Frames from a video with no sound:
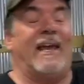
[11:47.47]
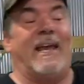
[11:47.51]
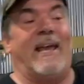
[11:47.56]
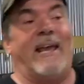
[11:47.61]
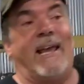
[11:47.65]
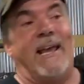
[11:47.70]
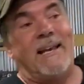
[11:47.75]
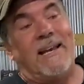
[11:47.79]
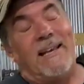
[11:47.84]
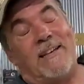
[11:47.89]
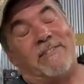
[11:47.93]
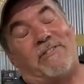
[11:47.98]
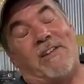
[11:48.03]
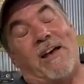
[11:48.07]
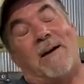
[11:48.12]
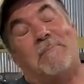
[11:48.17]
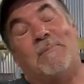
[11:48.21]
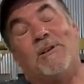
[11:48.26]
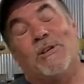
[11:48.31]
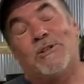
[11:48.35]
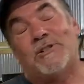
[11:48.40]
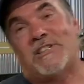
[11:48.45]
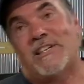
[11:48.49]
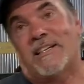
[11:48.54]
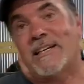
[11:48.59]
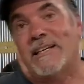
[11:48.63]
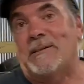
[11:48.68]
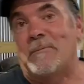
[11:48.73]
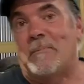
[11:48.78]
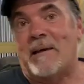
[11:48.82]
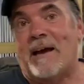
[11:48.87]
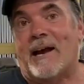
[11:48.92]
Any of that music
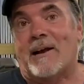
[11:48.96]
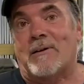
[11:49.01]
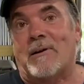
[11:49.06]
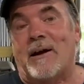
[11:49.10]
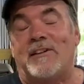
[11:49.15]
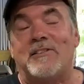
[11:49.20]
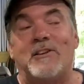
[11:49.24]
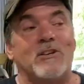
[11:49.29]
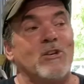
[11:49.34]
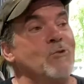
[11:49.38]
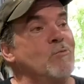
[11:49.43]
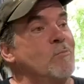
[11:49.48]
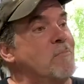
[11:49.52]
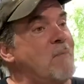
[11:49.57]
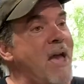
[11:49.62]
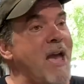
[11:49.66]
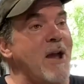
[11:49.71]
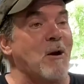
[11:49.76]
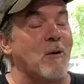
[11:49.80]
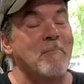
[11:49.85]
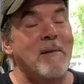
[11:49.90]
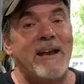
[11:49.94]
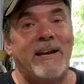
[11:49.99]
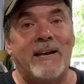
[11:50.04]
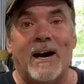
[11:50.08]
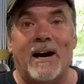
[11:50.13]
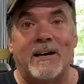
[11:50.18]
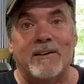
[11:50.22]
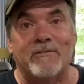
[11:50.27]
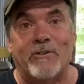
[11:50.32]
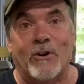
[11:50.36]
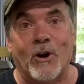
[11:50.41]
in the background that you may or may
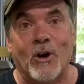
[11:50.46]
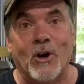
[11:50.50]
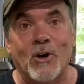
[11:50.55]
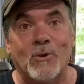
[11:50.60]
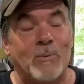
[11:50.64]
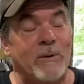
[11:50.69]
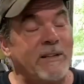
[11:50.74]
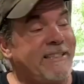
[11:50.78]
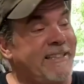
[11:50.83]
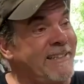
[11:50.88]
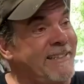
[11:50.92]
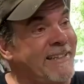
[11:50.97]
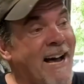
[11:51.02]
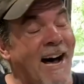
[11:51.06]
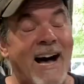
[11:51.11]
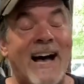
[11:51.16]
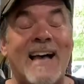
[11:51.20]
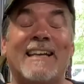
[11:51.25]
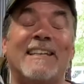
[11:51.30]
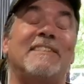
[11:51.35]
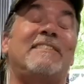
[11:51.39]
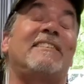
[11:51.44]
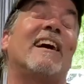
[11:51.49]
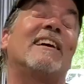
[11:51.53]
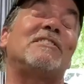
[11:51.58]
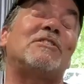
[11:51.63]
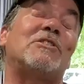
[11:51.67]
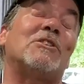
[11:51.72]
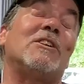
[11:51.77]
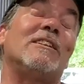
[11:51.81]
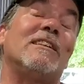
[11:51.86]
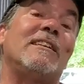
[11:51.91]
not have heard, we did not
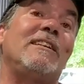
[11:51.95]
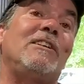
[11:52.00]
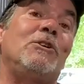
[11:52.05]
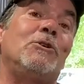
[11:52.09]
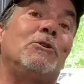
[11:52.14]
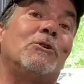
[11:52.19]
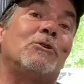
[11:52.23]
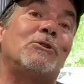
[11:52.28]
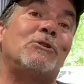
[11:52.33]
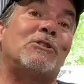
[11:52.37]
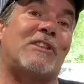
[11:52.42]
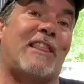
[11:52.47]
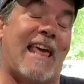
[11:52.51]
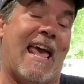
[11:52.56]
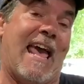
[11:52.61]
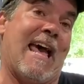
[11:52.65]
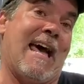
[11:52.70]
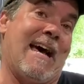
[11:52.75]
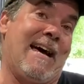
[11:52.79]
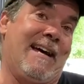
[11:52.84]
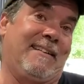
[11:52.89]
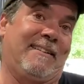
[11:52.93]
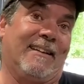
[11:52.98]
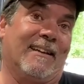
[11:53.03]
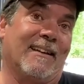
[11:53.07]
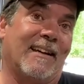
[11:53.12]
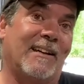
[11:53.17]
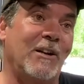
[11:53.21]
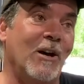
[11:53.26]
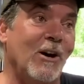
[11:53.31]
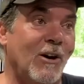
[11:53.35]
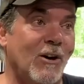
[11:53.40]
intentionally use that.
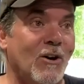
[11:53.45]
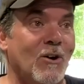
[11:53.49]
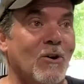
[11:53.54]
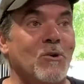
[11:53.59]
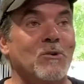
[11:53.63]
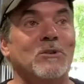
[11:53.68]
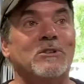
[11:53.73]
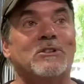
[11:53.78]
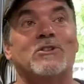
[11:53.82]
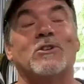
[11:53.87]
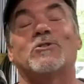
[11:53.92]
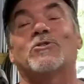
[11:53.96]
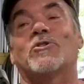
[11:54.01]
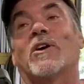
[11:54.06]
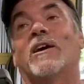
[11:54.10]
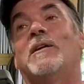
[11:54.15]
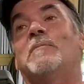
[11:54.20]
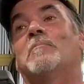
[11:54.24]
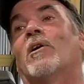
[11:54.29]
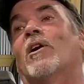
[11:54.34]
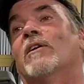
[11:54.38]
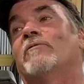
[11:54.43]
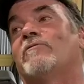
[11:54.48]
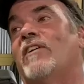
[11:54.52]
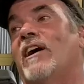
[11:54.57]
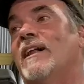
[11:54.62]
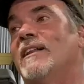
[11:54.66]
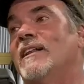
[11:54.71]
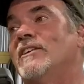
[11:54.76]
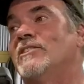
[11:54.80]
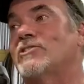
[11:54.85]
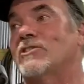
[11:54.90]
I know, it's a trademark
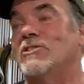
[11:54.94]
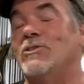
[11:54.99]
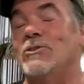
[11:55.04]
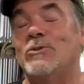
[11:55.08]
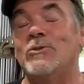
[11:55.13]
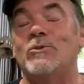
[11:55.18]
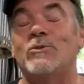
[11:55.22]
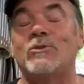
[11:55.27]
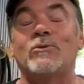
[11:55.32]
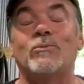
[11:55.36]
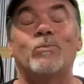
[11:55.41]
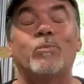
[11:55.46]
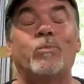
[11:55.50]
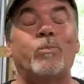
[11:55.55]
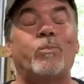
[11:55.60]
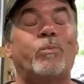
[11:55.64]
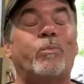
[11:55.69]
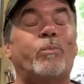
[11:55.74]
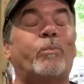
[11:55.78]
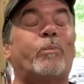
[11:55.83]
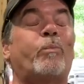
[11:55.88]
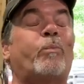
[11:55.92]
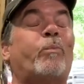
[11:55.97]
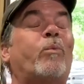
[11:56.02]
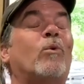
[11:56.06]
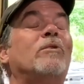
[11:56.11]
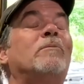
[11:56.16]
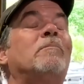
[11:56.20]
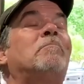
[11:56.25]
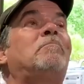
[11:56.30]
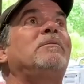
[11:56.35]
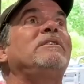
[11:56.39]
violation. You
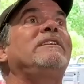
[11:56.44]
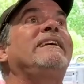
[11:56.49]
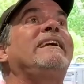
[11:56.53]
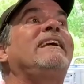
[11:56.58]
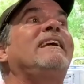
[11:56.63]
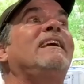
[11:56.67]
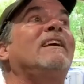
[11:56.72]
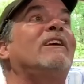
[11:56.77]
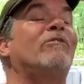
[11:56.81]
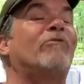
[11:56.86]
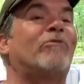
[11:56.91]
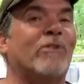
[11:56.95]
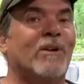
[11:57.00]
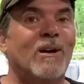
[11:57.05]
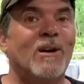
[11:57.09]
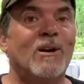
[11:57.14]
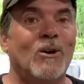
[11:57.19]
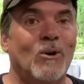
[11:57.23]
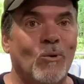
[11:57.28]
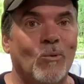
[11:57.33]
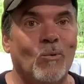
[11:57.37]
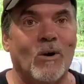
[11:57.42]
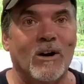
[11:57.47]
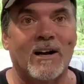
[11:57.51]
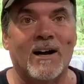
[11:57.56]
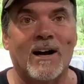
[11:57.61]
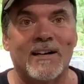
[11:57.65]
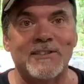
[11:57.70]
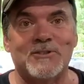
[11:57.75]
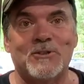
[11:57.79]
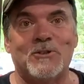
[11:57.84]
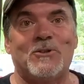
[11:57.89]
wouldn't believe what
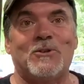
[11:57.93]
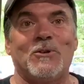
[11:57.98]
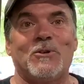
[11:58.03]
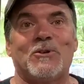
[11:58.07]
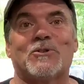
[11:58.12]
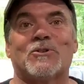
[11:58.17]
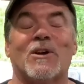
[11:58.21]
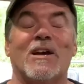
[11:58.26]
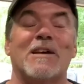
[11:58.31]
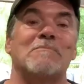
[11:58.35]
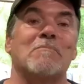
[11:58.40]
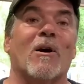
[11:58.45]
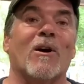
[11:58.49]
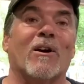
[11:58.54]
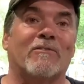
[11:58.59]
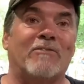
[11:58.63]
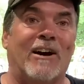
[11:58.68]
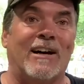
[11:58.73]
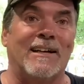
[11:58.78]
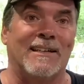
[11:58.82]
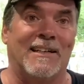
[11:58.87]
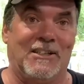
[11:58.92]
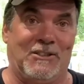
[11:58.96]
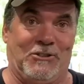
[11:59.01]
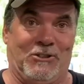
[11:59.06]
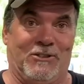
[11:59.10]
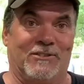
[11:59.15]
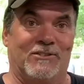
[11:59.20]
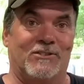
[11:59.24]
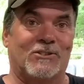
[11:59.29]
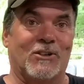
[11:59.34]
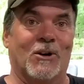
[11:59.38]
constitutes a trademark violation.
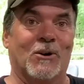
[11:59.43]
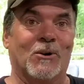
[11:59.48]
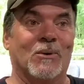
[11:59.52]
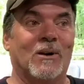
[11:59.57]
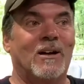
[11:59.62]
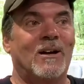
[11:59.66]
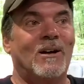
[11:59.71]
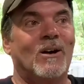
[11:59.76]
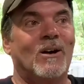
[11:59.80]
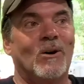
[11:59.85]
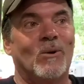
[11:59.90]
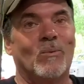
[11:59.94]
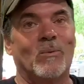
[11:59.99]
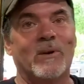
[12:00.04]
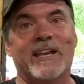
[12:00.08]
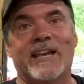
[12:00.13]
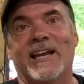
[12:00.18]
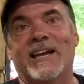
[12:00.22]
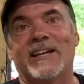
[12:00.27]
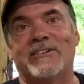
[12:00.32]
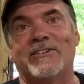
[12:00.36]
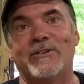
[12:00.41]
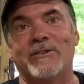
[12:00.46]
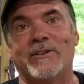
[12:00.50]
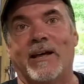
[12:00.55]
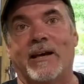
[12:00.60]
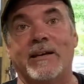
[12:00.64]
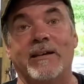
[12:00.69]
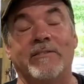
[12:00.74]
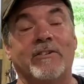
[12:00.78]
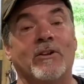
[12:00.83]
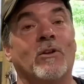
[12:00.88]
So we can't do
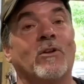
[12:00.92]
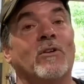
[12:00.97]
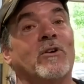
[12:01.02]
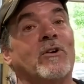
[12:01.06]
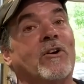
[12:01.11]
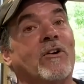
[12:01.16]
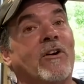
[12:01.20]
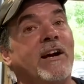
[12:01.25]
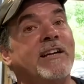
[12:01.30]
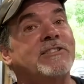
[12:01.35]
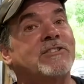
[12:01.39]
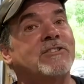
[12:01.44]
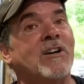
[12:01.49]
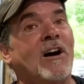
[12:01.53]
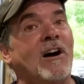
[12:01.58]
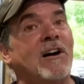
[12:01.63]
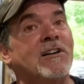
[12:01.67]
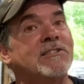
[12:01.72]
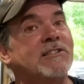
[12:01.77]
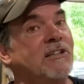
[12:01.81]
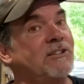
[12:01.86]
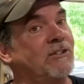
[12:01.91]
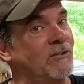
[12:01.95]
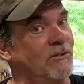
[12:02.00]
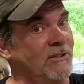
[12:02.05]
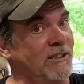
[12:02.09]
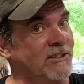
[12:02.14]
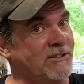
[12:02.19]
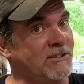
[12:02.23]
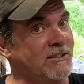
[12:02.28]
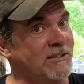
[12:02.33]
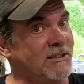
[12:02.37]
that. Even though they're great songs, I do
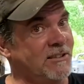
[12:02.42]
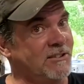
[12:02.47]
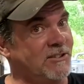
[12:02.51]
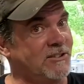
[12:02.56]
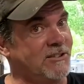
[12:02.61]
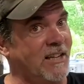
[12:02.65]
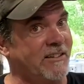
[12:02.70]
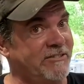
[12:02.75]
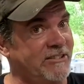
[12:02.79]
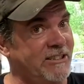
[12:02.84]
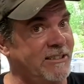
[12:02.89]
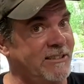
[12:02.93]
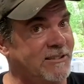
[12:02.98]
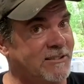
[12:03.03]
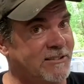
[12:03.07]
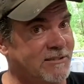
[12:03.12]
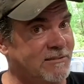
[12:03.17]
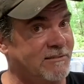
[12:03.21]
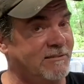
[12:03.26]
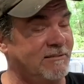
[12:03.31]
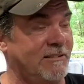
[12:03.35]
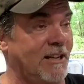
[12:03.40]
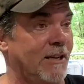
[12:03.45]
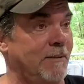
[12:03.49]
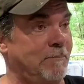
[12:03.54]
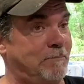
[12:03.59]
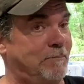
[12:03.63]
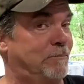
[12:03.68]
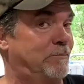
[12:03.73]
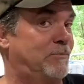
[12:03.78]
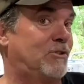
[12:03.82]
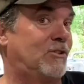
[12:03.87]
listen to the 70s type
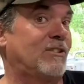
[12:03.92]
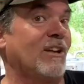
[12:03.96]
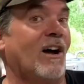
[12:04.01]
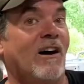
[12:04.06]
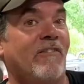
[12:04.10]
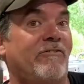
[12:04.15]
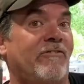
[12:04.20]
stuff